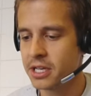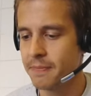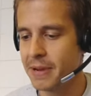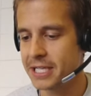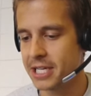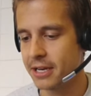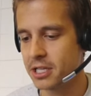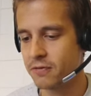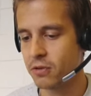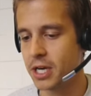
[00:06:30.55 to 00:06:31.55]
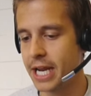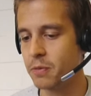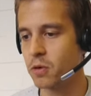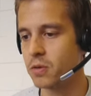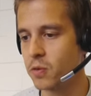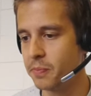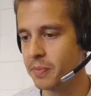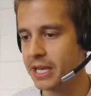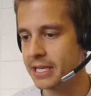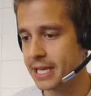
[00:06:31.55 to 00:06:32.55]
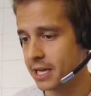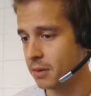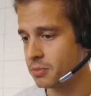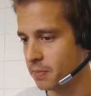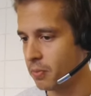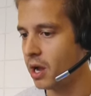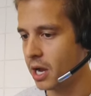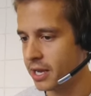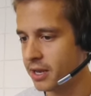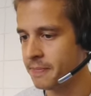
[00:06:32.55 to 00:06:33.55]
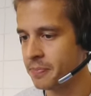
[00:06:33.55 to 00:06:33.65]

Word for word: the big challenge for a network would be setting up supply.